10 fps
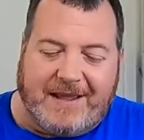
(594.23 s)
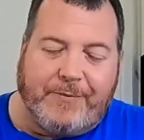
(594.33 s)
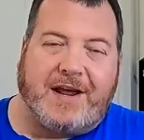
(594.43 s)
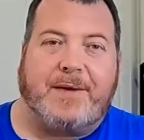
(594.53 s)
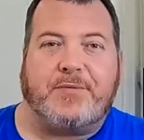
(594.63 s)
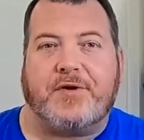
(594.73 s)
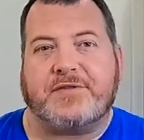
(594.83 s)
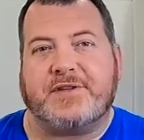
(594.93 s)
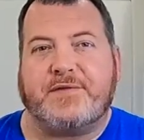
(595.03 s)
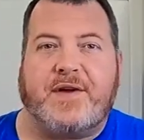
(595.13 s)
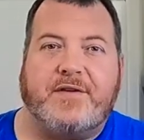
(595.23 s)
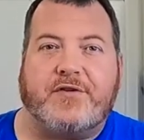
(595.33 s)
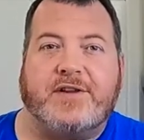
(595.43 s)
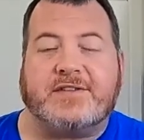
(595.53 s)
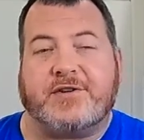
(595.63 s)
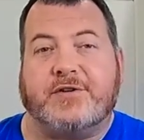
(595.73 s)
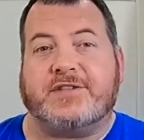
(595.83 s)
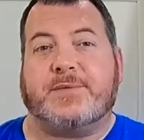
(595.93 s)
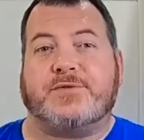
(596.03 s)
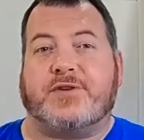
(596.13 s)
We got 265 degrees internal
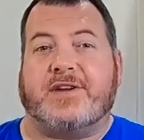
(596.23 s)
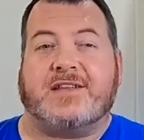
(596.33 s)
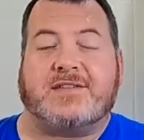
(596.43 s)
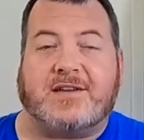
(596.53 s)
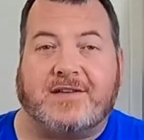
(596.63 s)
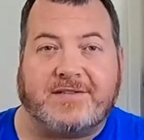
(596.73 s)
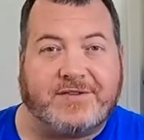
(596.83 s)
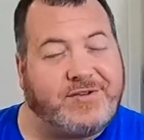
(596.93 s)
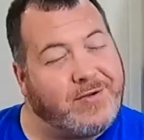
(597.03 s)
temperature on that sausage.